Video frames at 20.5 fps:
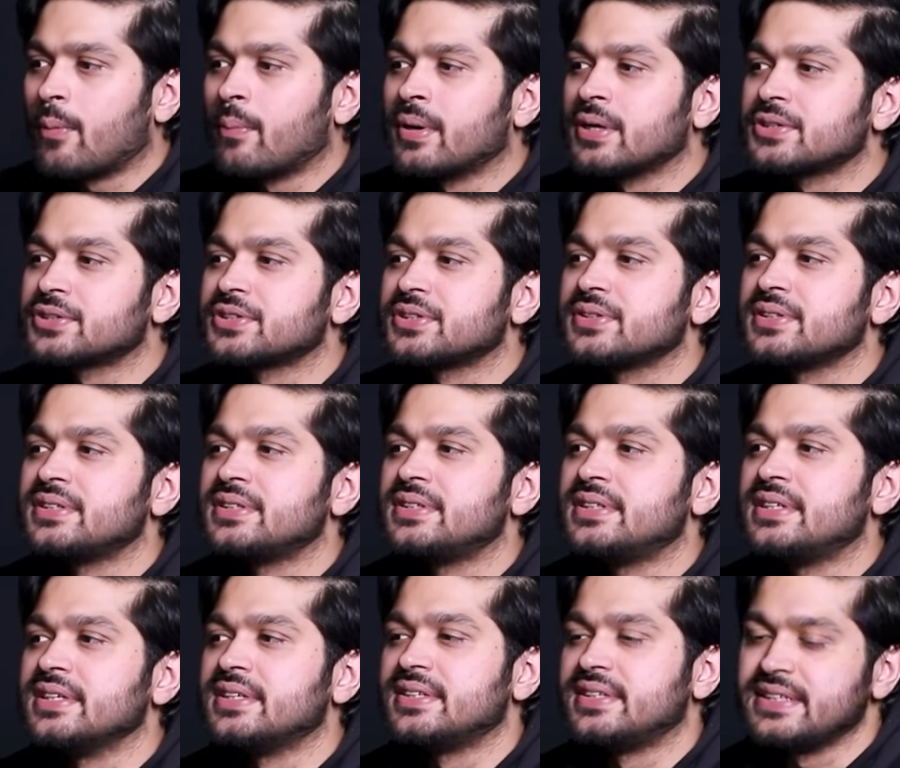much
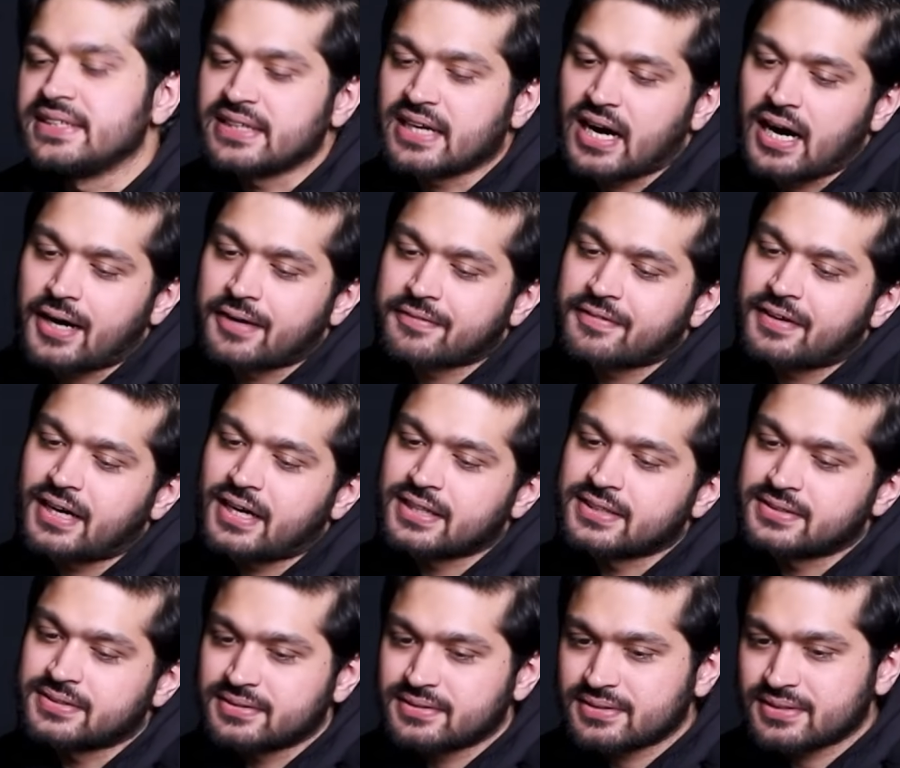did the
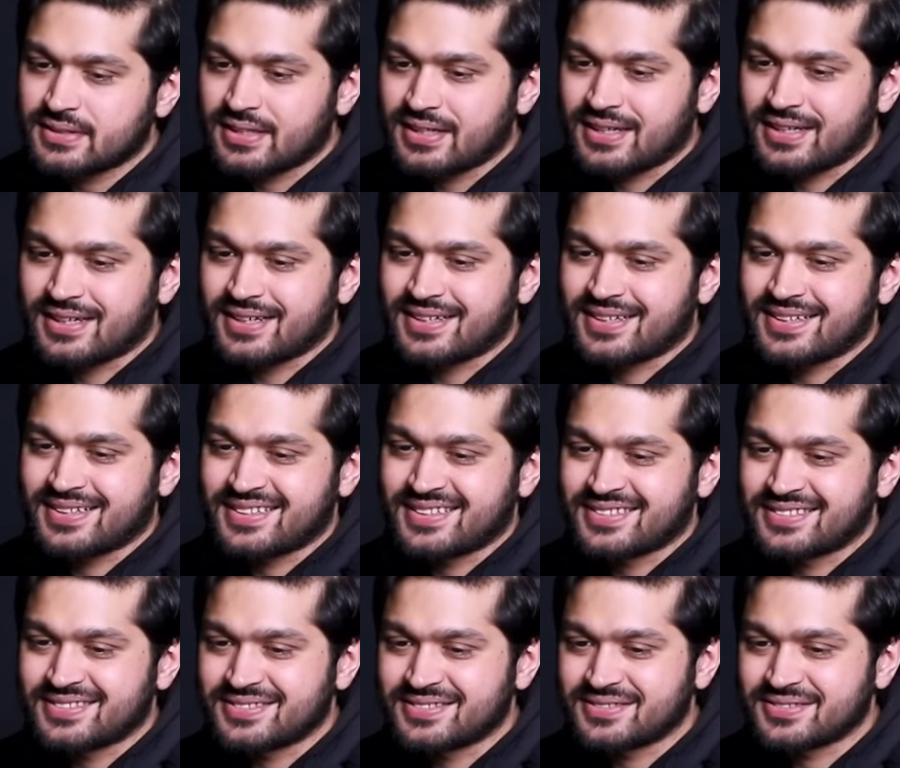Afghan,
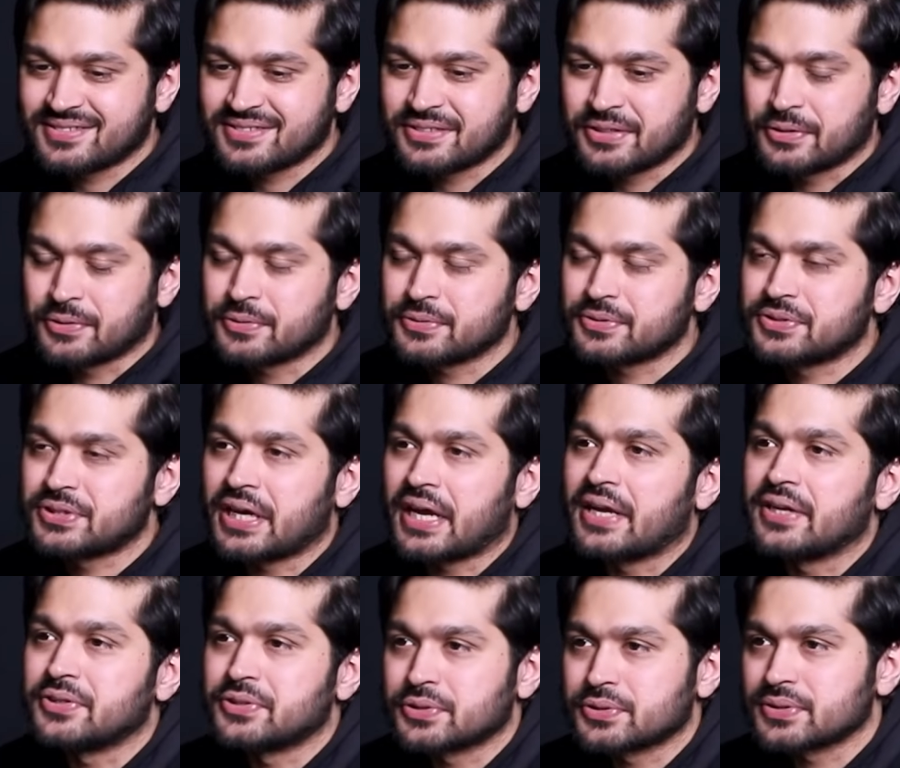
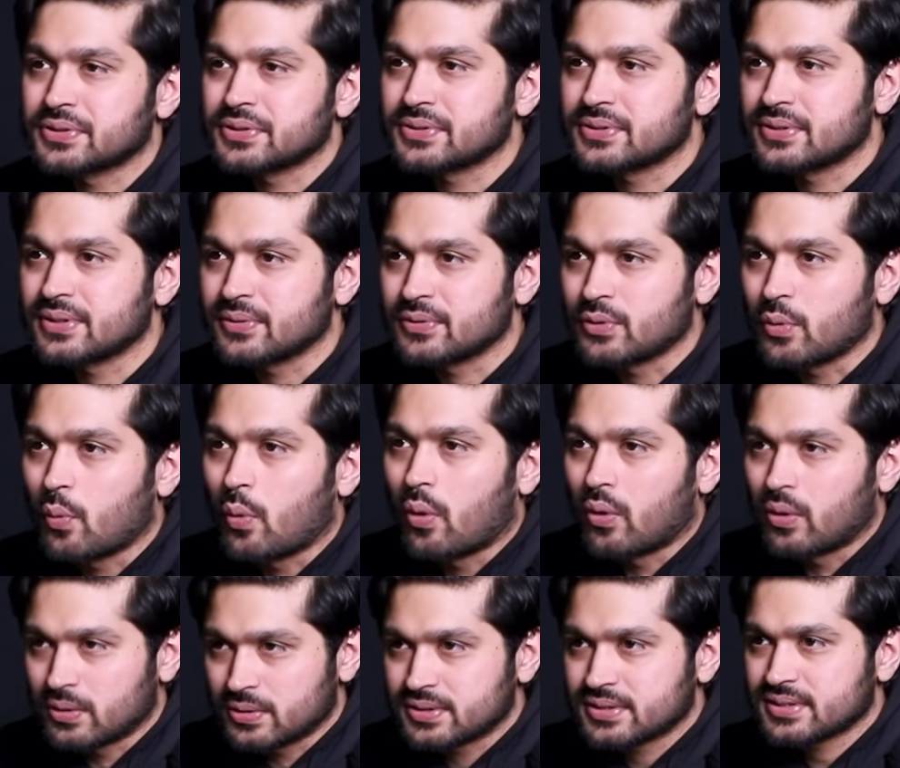change or the
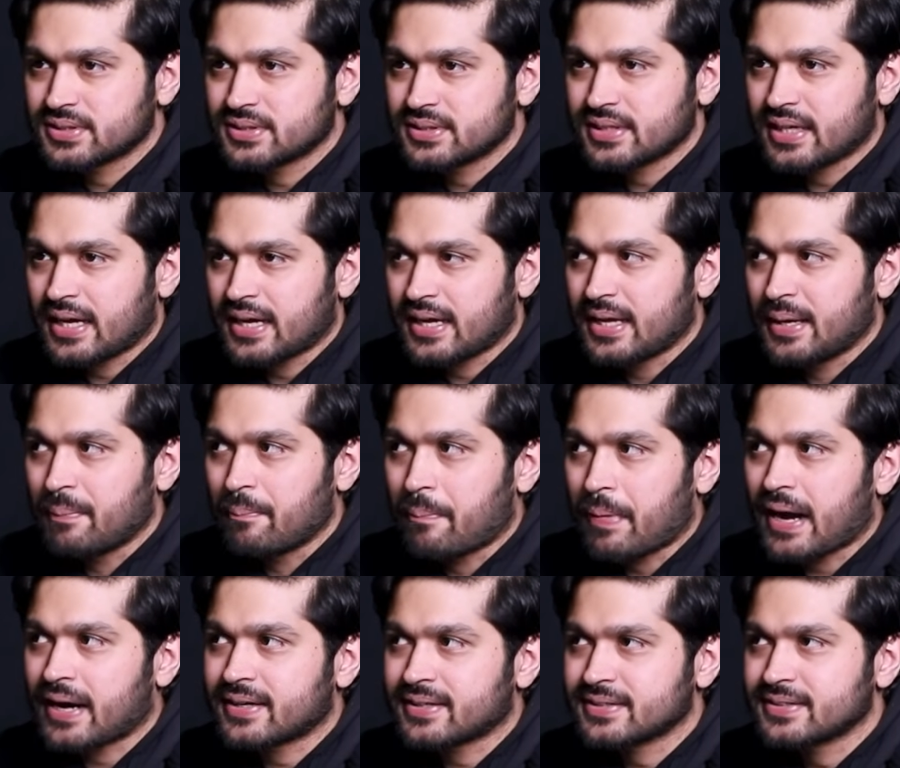wars
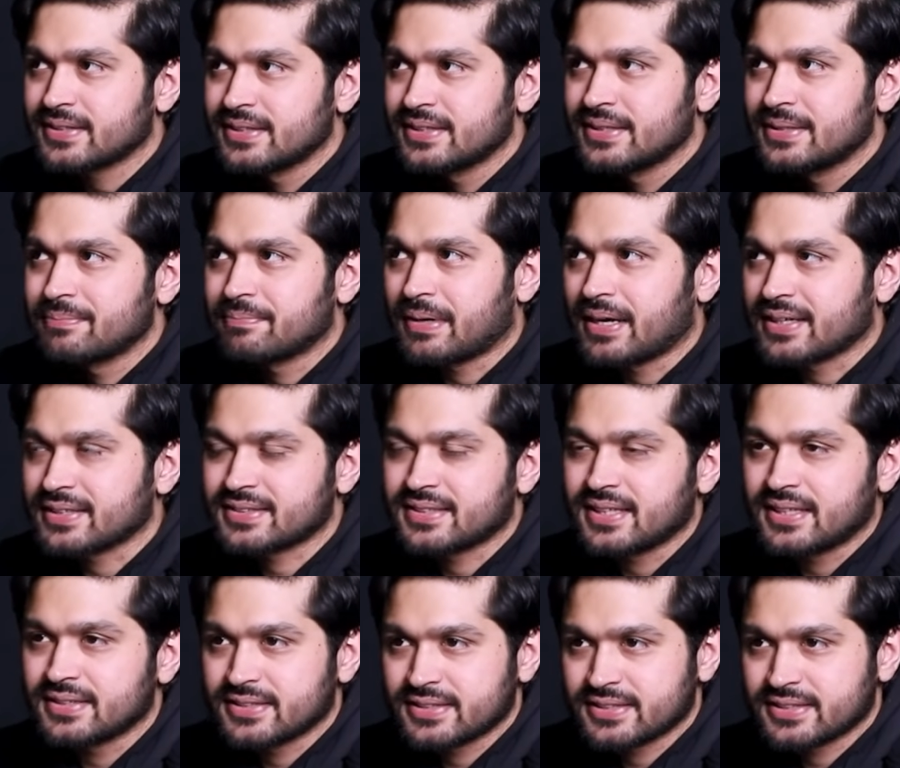impact Pakistan's